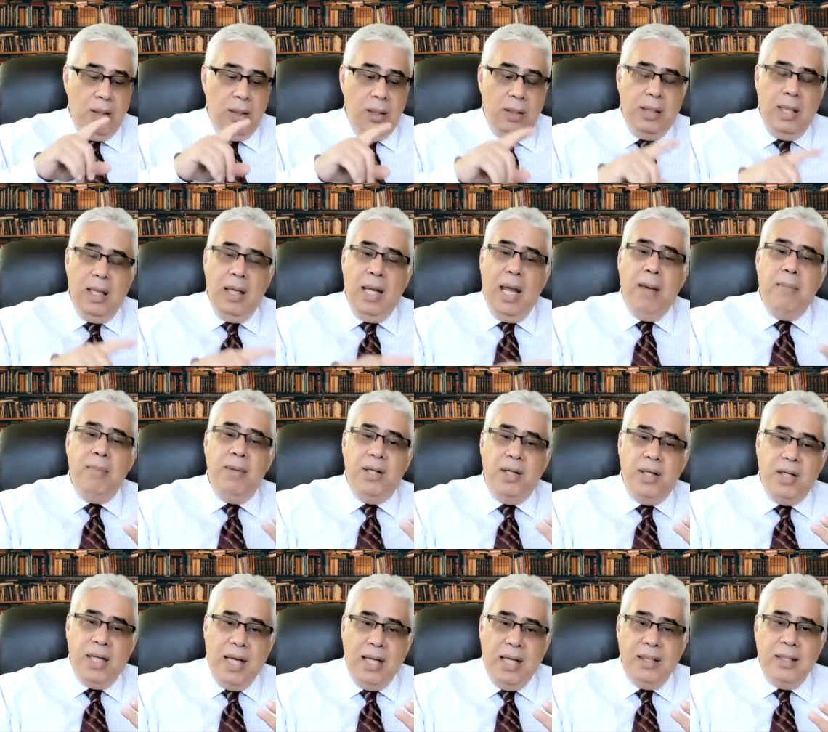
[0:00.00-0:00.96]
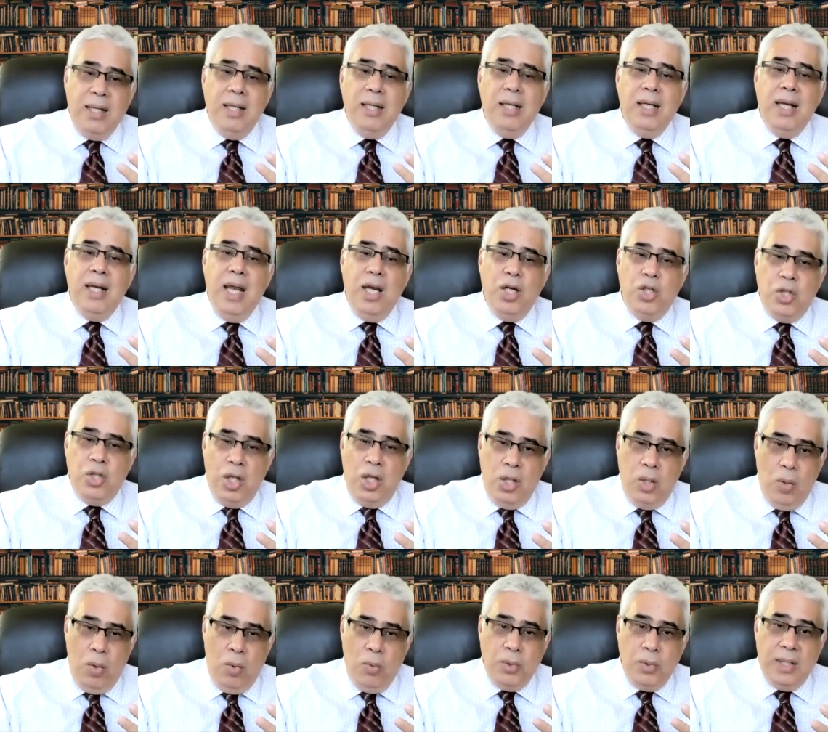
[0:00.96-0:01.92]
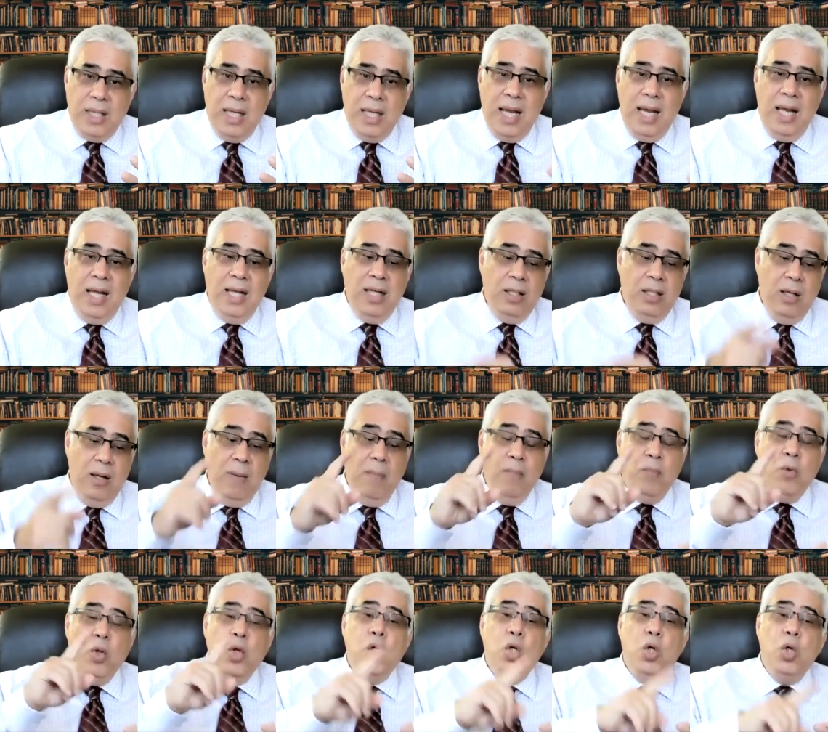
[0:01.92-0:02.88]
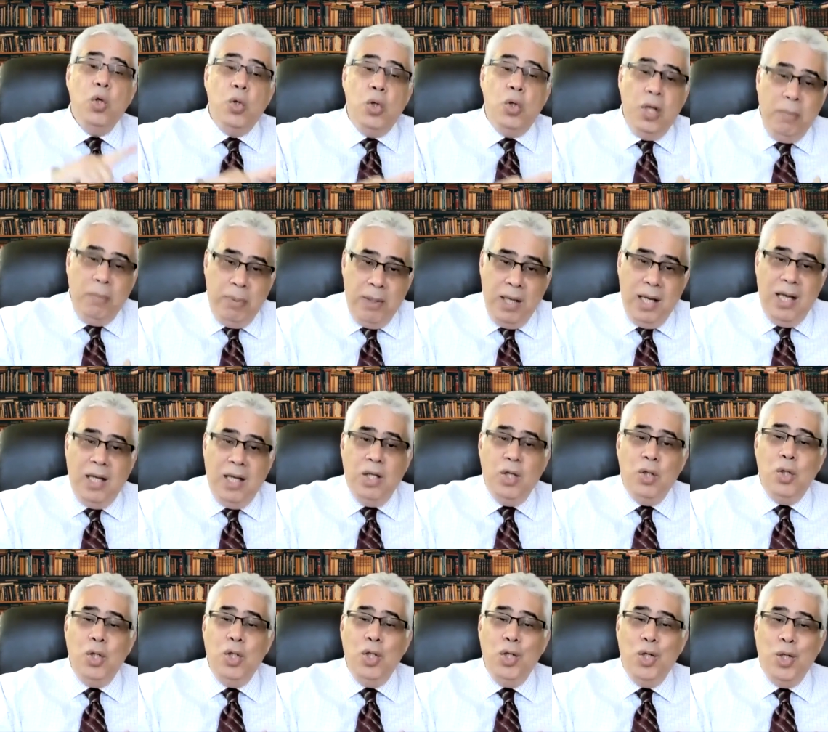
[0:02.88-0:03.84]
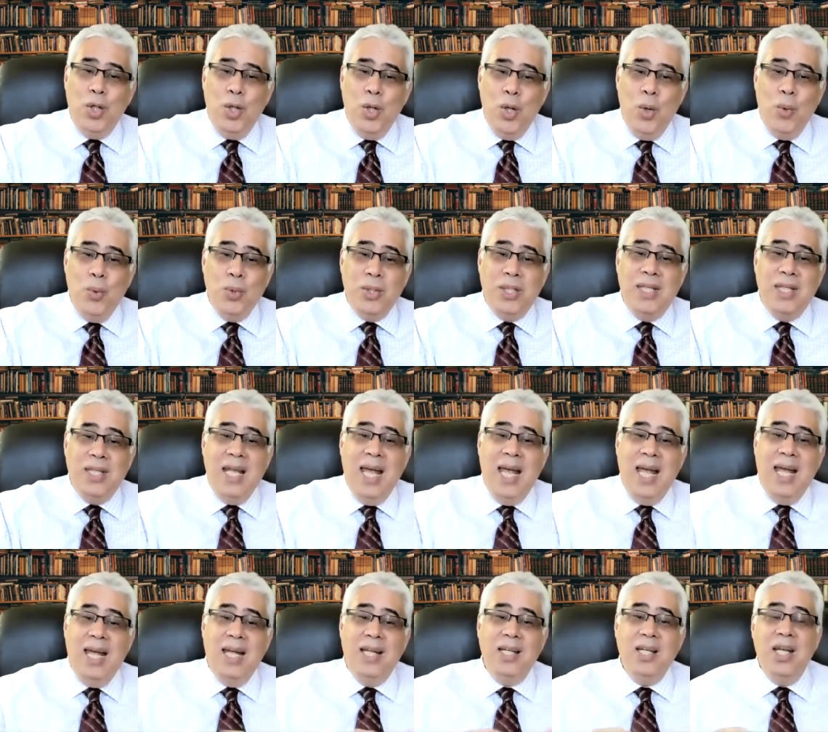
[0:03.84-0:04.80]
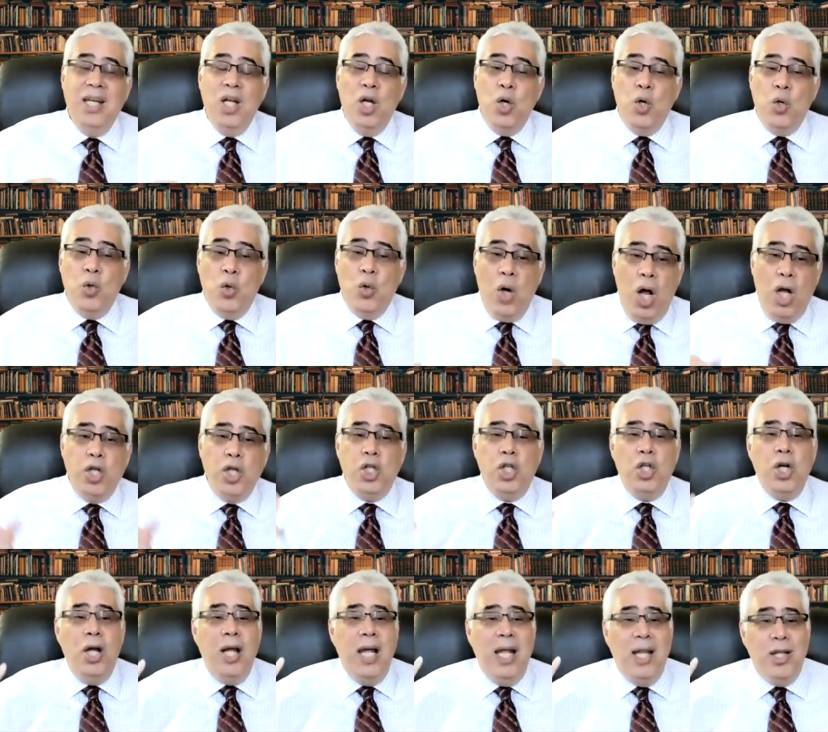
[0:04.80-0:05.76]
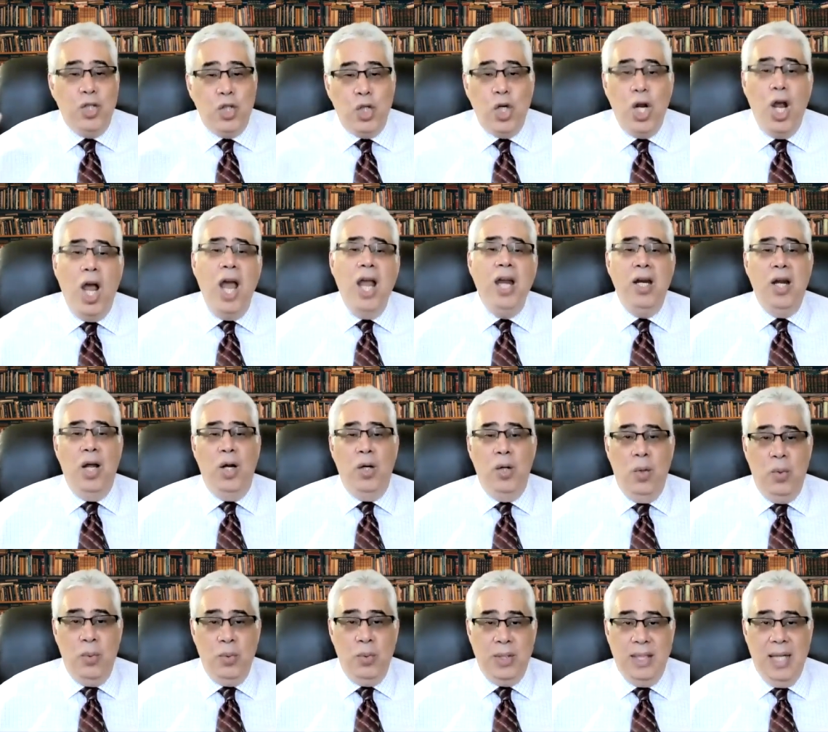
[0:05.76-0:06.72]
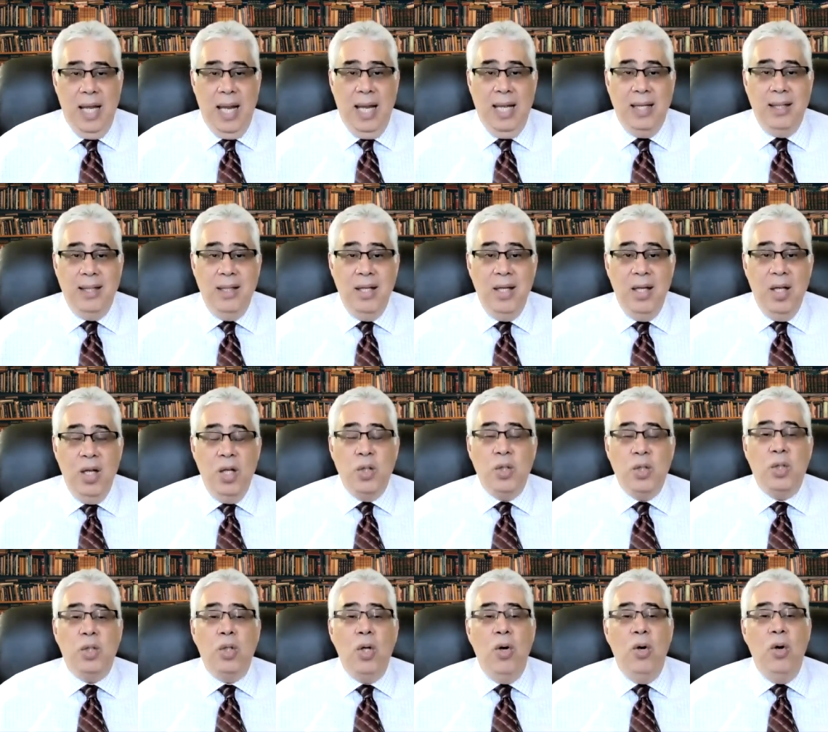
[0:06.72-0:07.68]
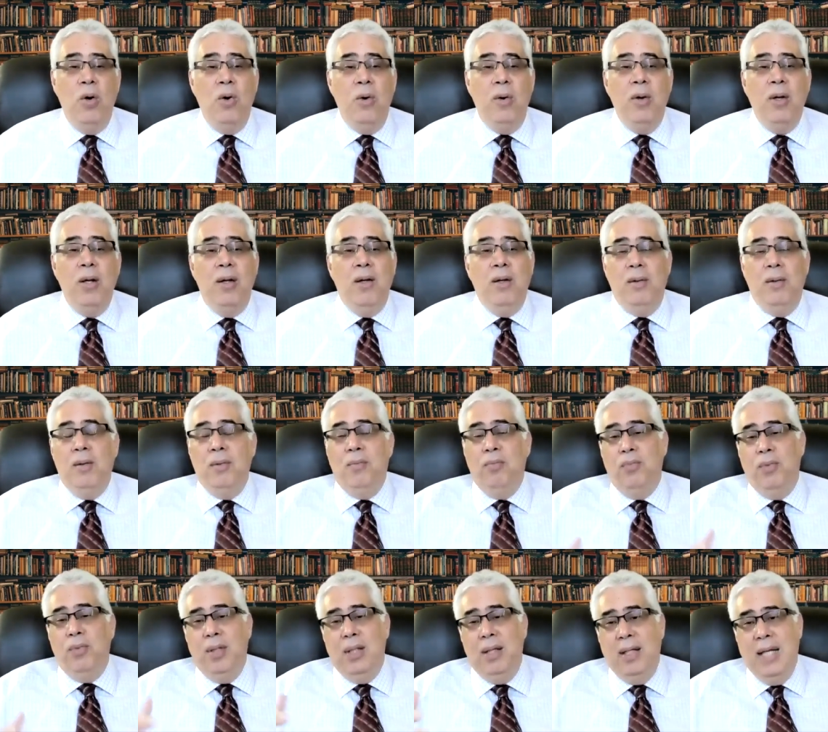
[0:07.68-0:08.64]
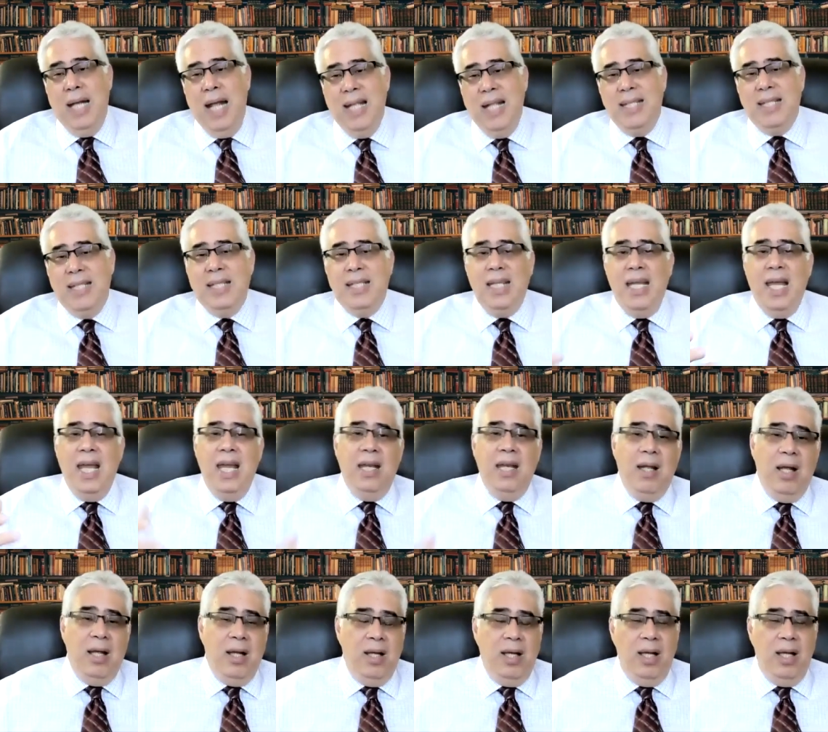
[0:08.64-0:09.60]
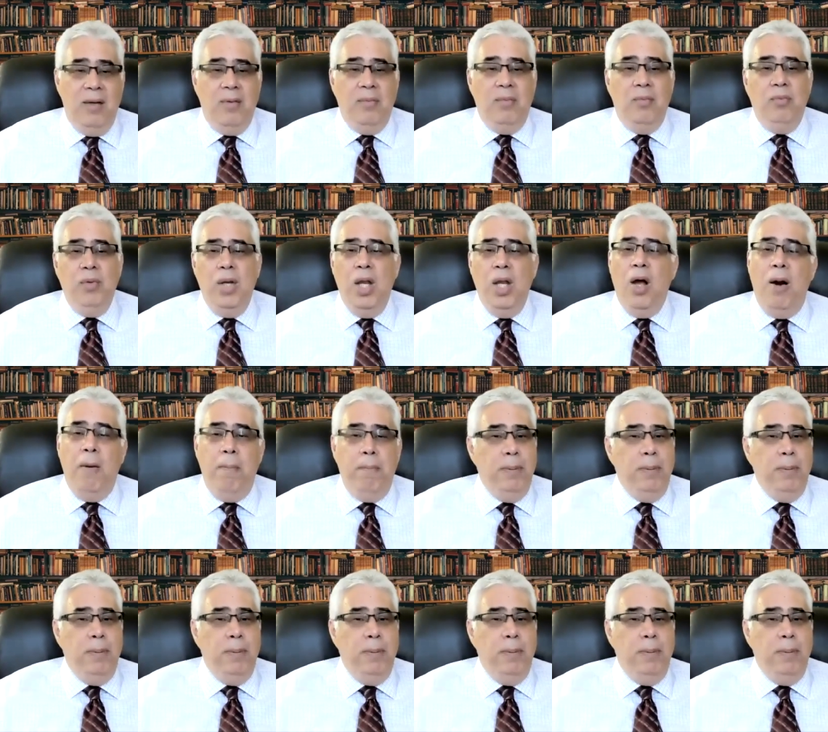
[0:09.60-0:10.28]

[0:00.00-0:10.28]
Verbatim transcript: The American delegation knows that. European Union knows that. Russia and China knows that. So let's say uh, we are